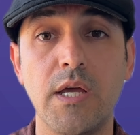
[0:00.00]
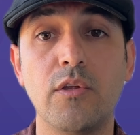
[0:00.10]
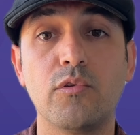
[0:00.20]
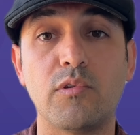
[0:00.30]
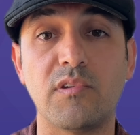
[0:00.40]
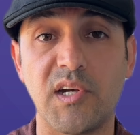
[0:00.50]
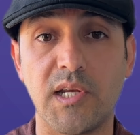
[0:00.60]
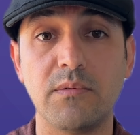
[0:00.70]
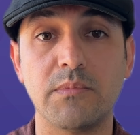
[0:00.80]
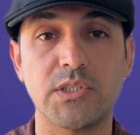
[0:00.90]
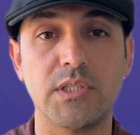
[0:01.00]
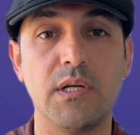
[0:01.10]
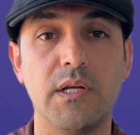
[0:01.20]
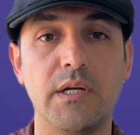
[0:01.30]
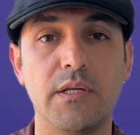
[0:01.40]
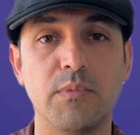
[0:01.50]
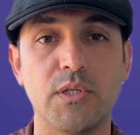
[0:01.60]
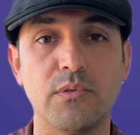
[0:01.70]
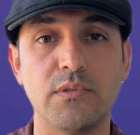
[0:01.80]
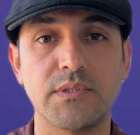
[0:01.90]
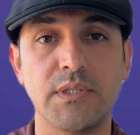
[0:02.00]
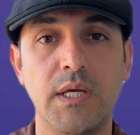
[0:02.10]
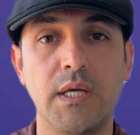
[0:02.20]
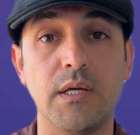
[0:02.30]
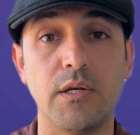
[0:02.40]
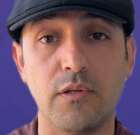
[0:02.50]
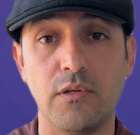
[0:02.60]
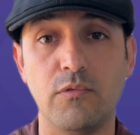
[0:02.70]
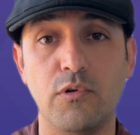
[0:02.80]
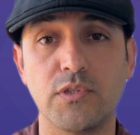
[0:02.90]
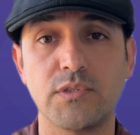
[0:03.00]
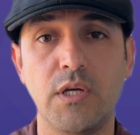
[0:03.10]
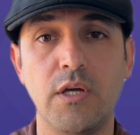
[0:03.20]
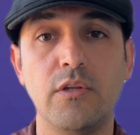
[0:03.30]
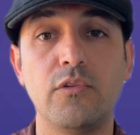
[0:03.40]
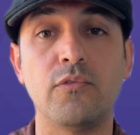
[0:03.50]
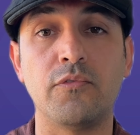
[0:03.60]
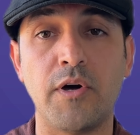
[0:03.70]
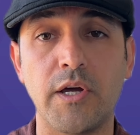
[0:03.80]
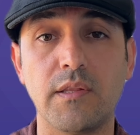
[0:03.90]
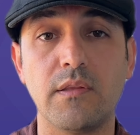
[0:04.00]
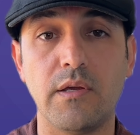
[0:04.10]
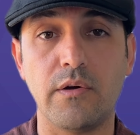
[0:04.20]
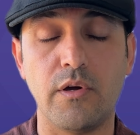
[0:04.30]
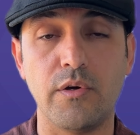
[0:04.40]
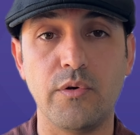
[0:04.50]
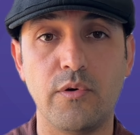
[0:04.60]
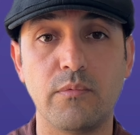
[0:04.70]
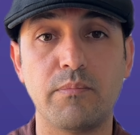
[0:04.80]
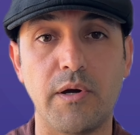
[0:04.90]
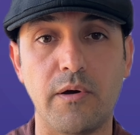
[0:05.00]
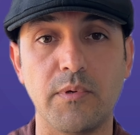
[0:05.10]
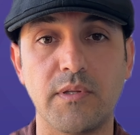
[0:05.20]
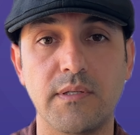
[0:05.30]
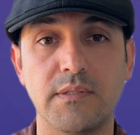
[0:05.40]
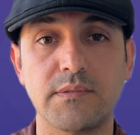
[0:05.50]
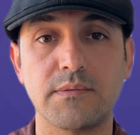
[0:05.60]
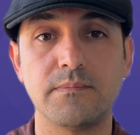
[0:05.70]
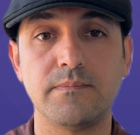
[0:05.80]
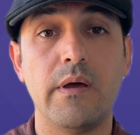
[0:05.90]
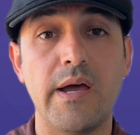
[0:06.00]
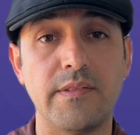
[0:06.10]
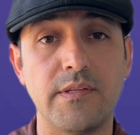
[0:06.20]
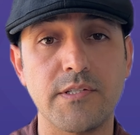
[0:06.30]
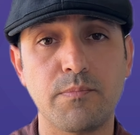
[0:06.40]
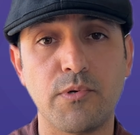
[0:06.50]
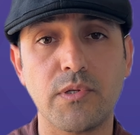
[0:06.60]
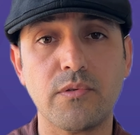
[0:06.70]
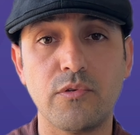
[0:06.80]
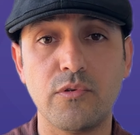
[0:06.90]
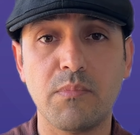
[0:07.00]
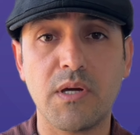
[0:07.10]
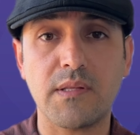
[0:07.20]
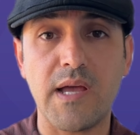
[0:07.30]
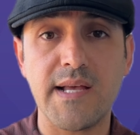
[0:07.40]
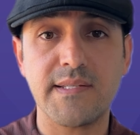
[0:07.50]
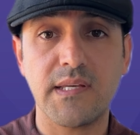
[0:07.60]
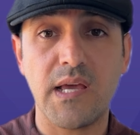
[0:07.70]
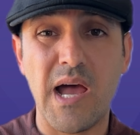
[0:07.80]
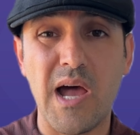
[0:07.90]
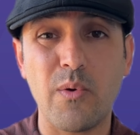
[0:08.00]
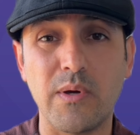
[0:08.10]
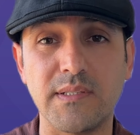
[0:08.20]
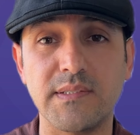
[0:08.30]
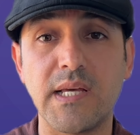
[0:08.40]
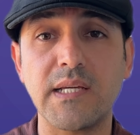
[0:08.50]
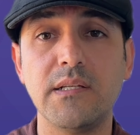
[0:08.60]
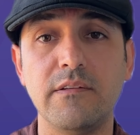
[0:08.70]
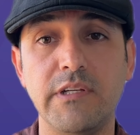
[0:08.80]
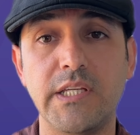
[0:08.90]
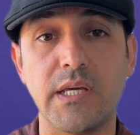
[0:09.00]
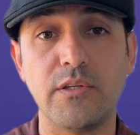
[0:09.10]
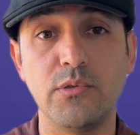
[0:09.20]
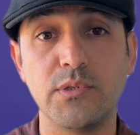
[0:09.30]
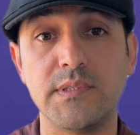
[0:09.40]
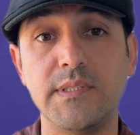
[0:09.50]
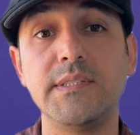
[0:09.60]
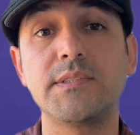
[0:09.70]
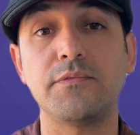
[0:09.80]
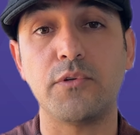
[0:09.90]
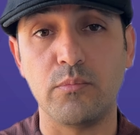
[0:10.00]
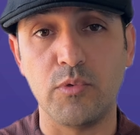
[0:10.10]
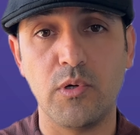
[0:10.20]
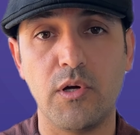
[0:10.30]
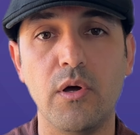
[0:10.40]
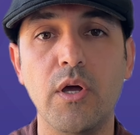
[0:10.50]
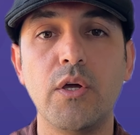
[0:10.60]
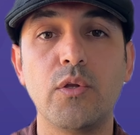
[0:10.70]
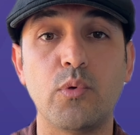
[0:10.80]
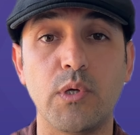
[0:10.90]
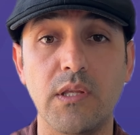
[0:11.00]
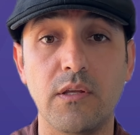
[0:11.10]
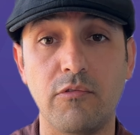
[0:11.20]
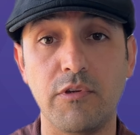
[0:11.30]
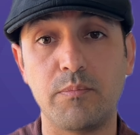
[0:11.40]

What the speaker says: to train machine learning models. In other words, to find their unknown parameters. At this point, you might ask how exactly we can use this formula together with